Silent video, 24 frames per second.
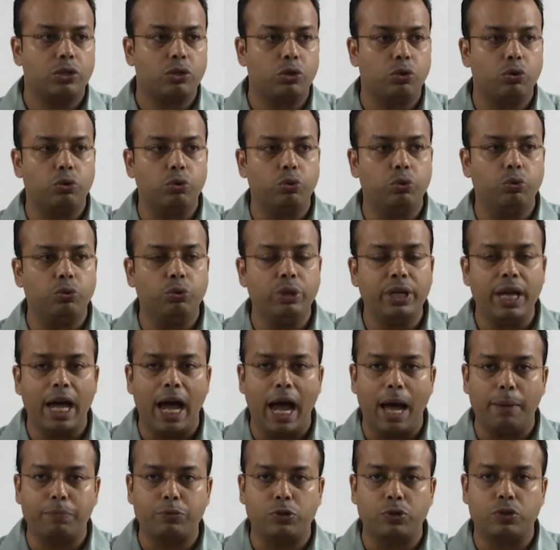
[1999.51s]
So, we
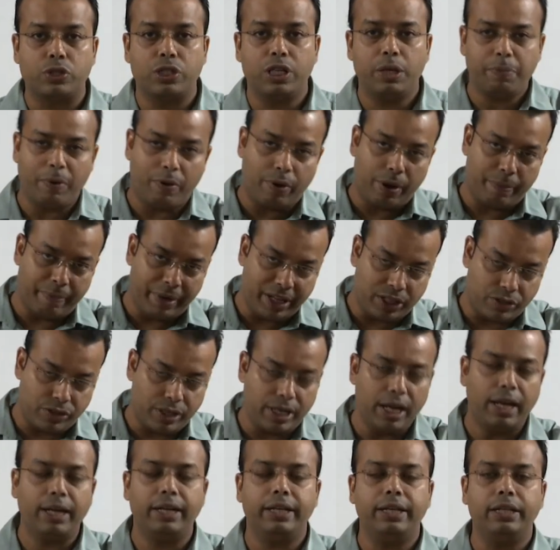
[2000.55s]
have to dip our
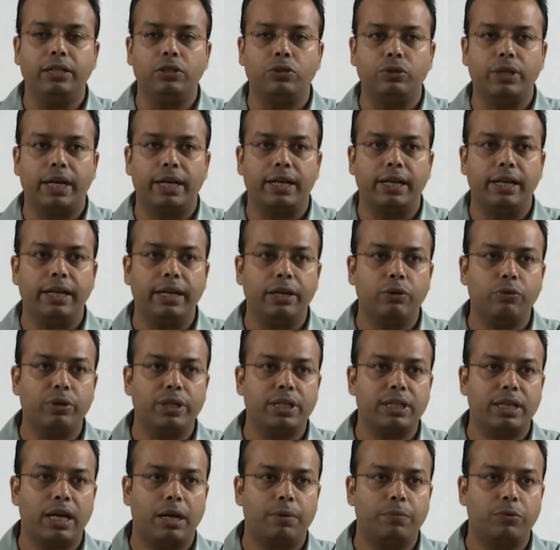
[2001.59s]
material into that
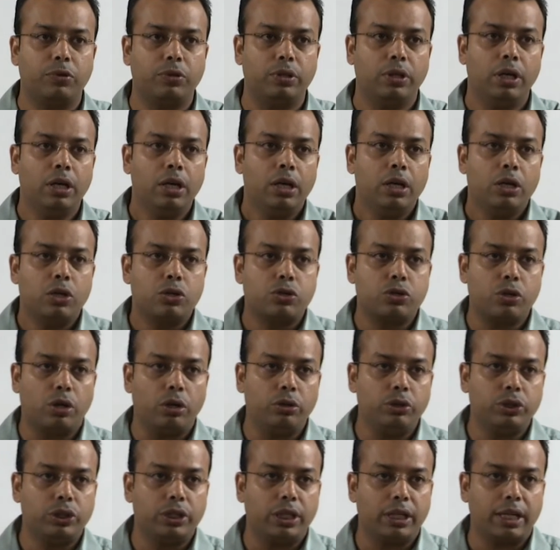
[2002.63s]
liquid carbon
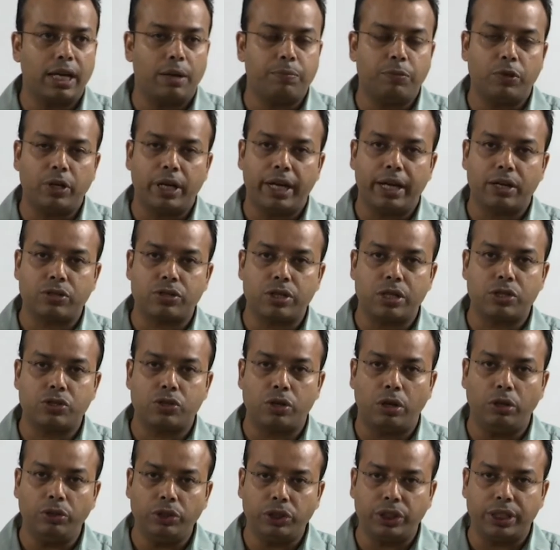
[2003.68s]
solution, carbon dioxide
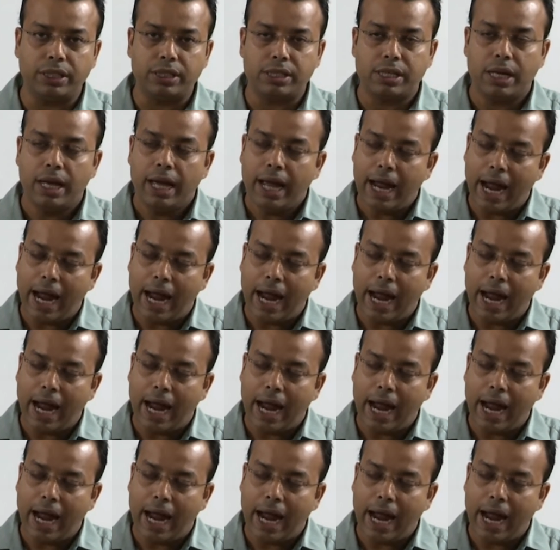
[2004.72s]
solutions,